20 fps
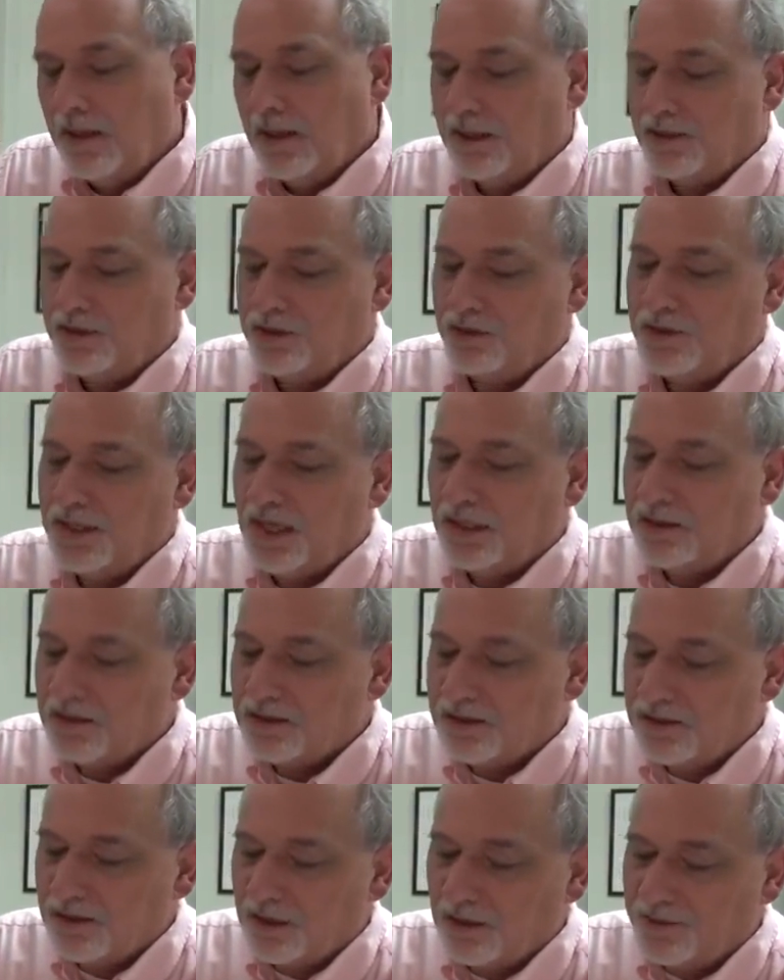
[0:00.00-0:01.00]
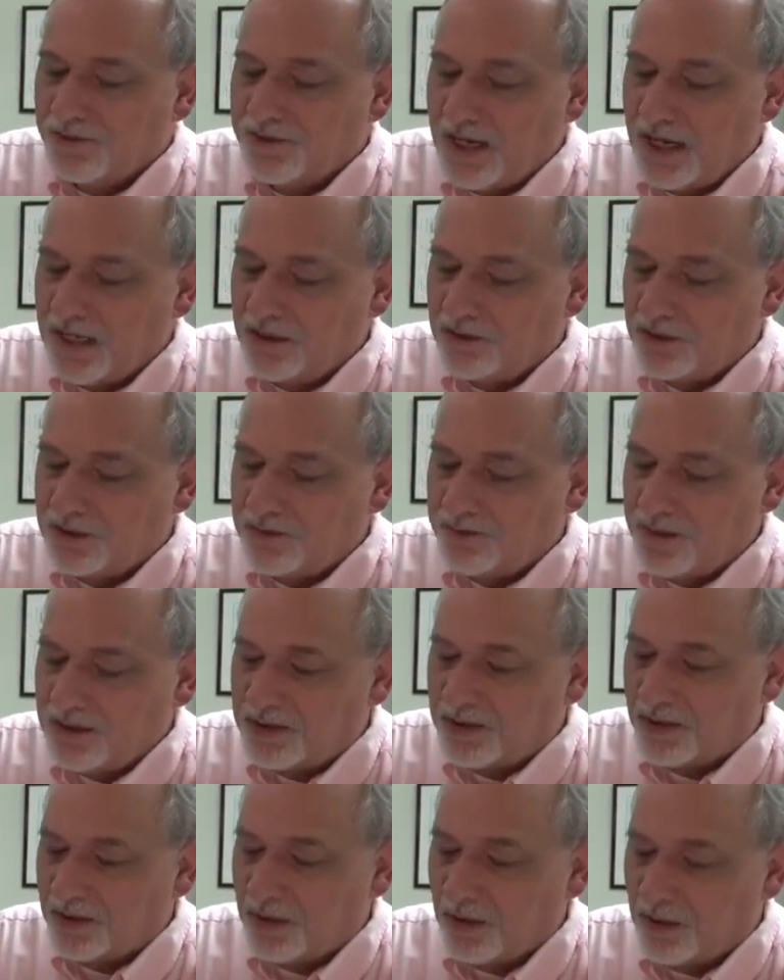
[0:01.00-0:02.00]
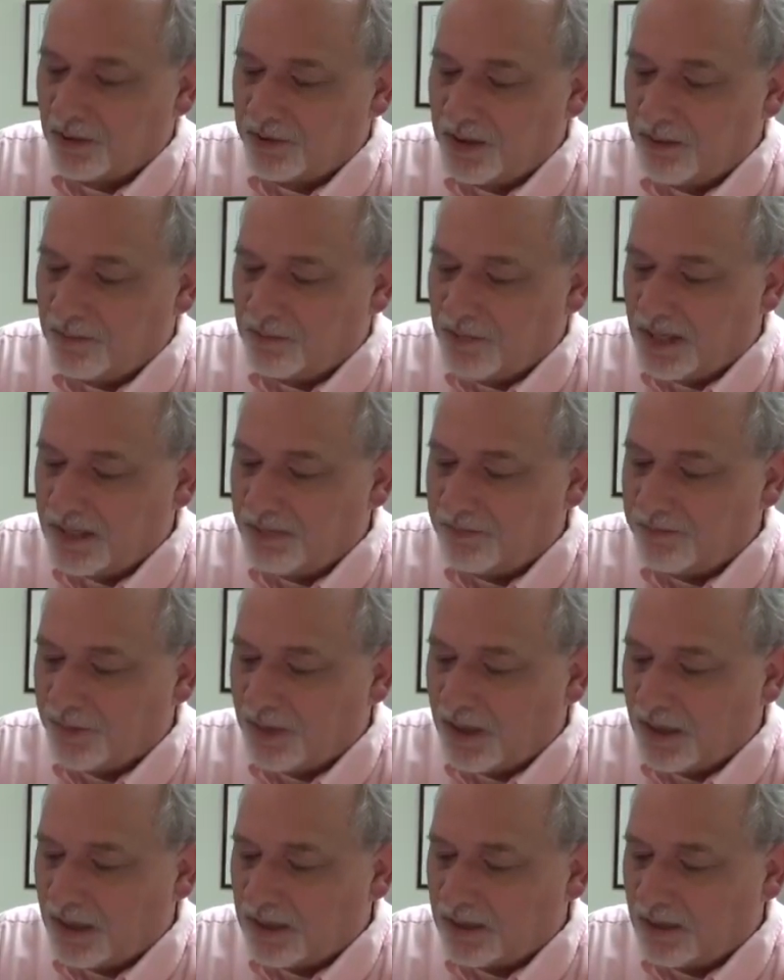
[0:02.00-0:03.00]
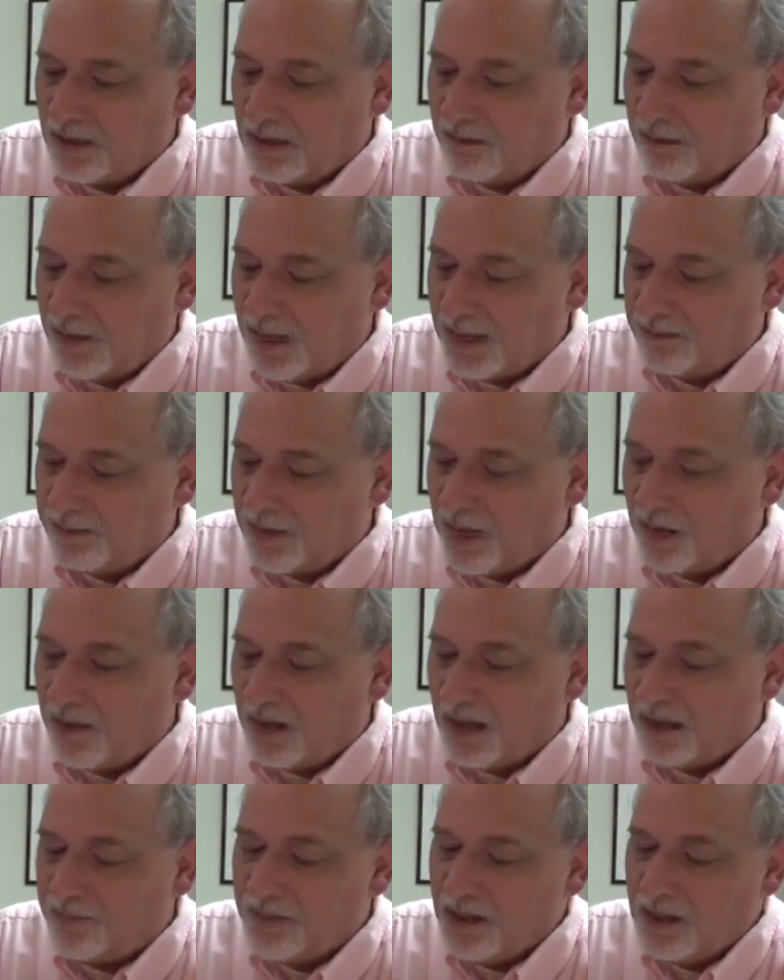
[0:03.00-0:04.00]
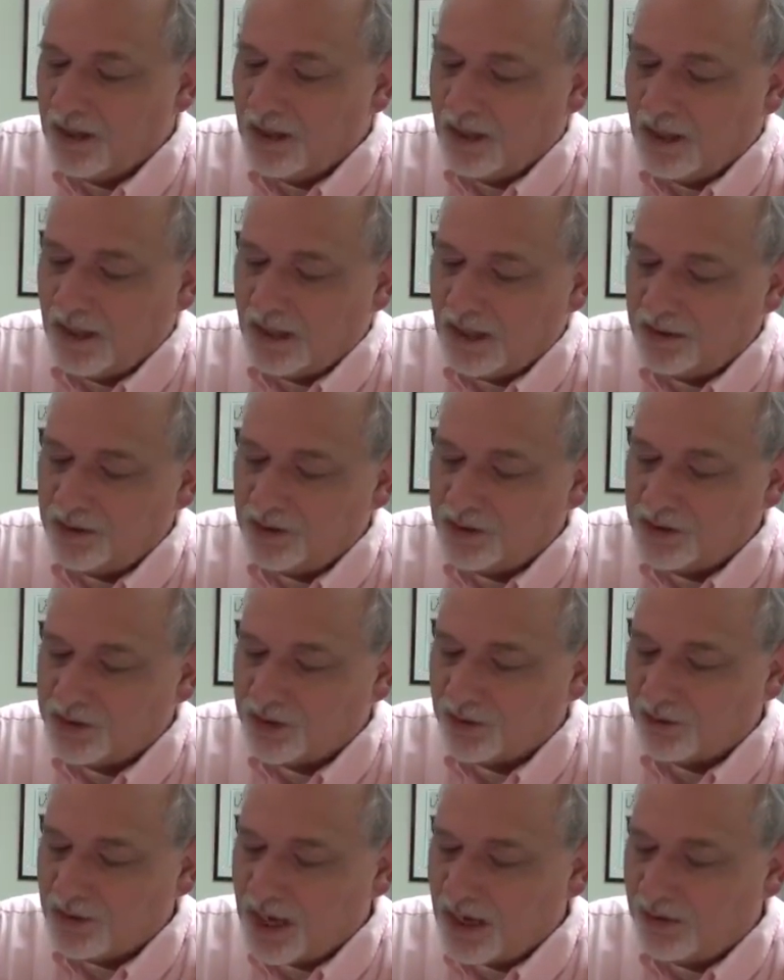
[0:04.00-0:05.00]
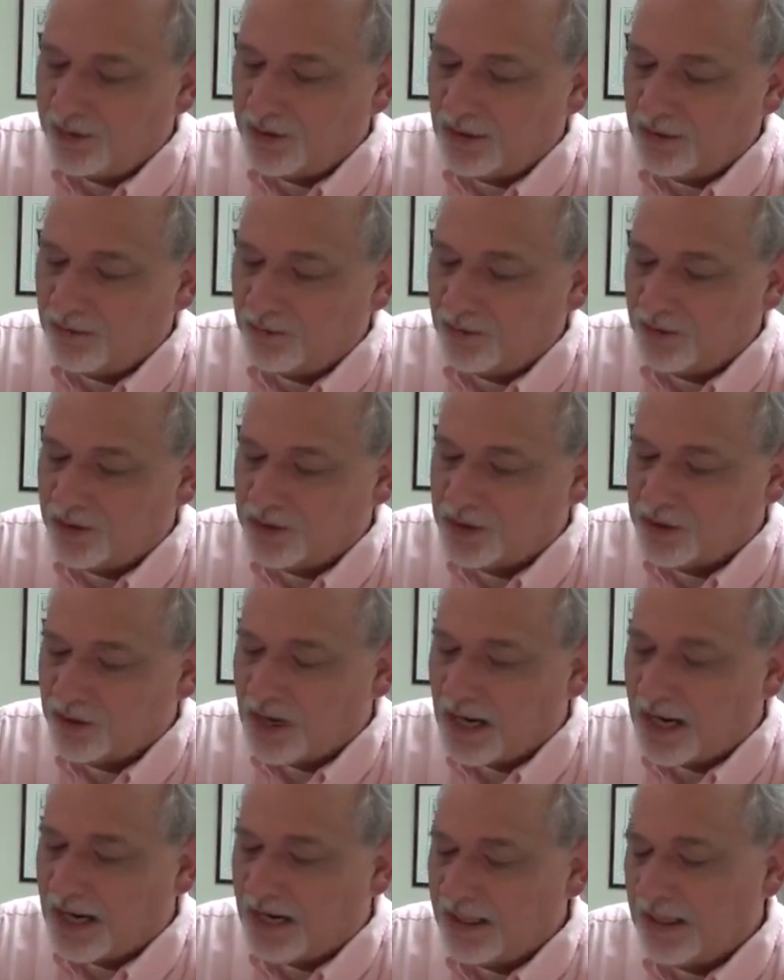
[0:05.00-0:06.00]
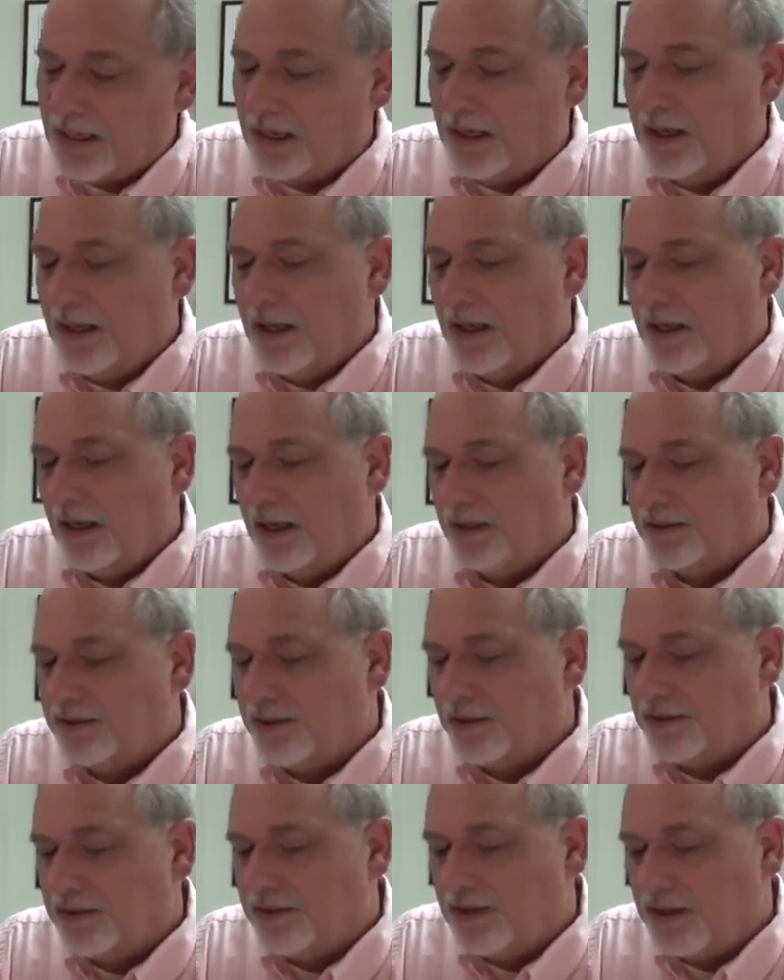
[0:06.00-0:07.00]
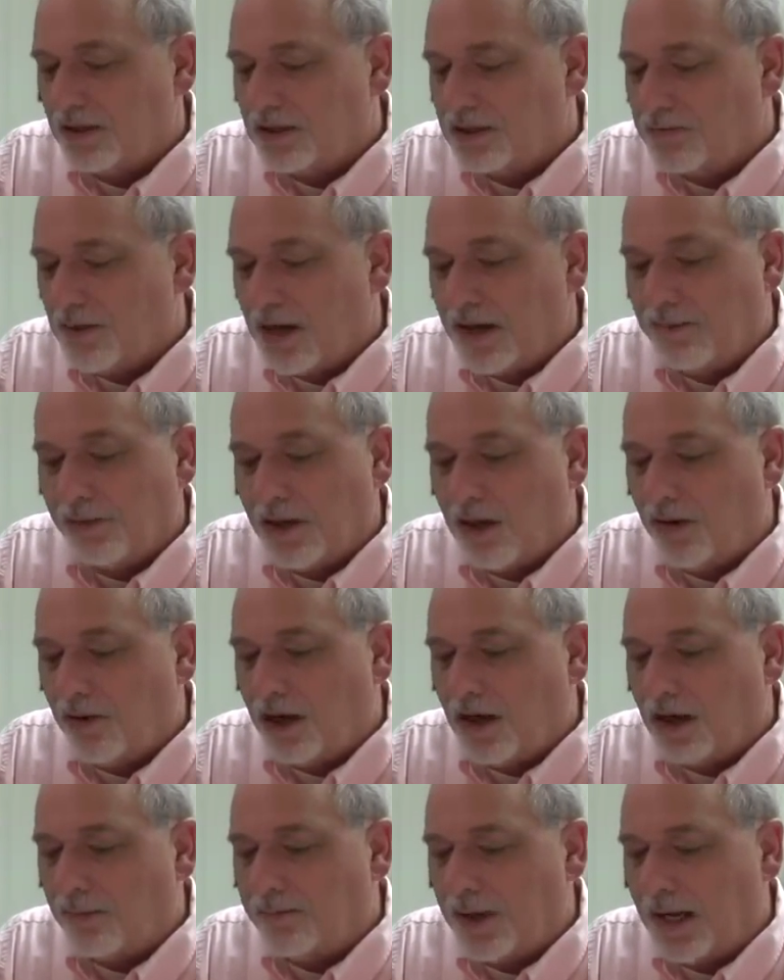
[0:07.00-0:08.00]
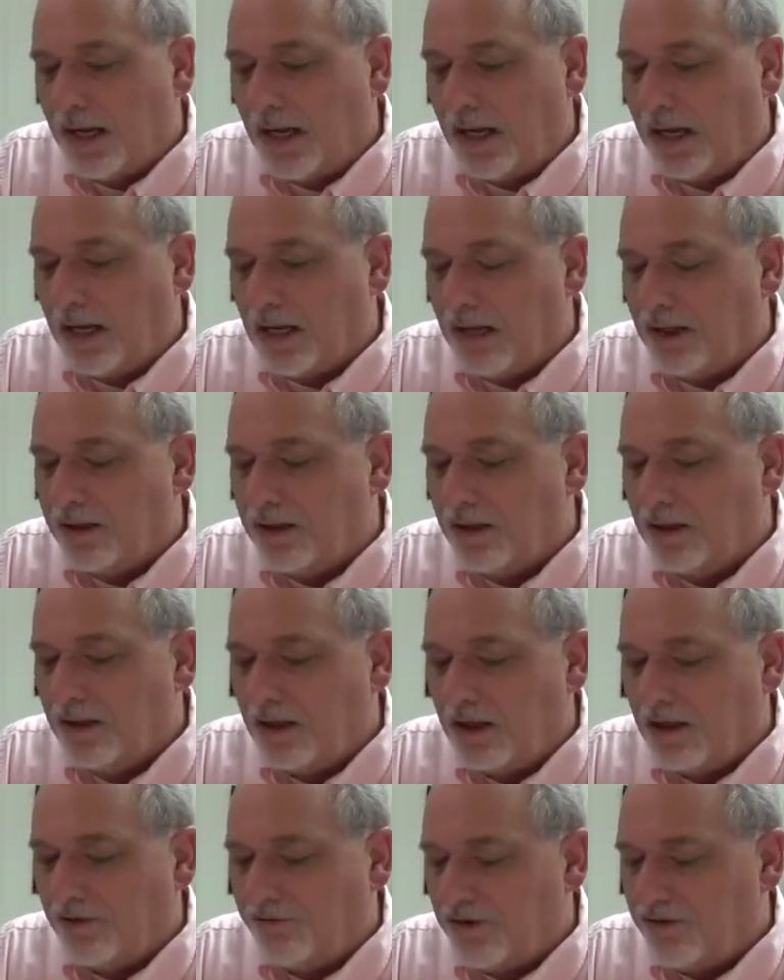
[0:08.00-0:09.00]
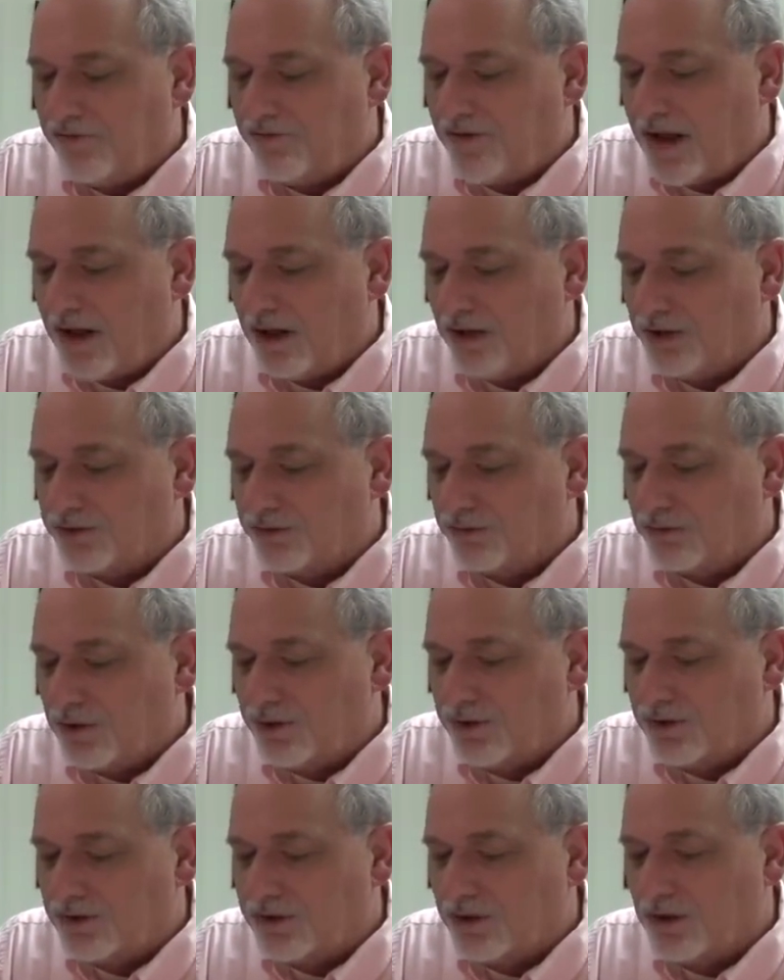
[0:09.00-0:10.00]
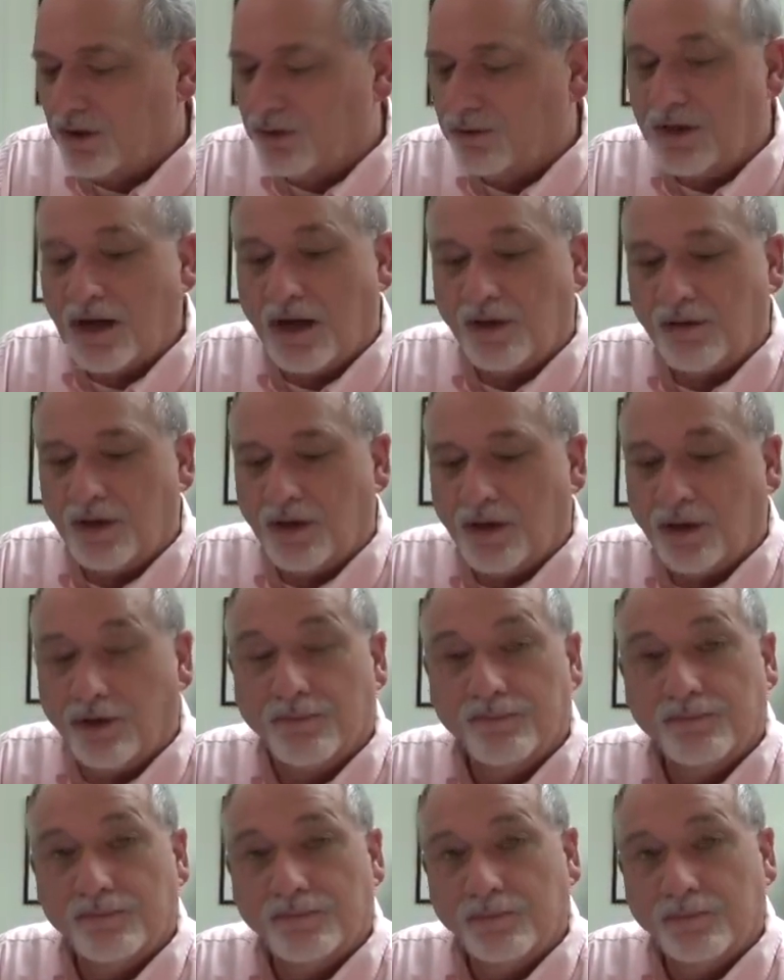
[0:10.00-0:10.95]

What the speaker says: It's you take this little dangerous piece of code that might break and might blow up, and you surround it with a try and says this might blow up, and if it fails, run this code down here.